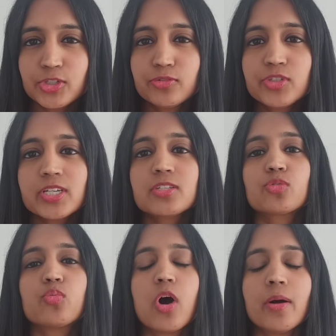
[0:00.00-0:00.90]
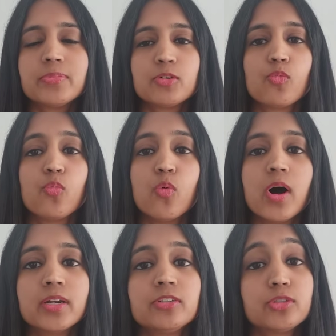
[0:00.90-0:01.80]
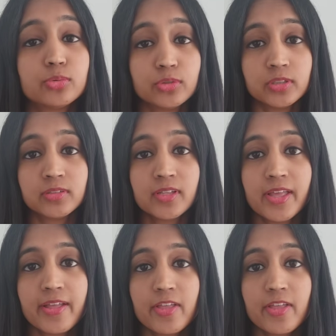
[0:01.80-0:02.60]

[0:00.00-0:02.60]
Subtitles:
You've just swapped one tool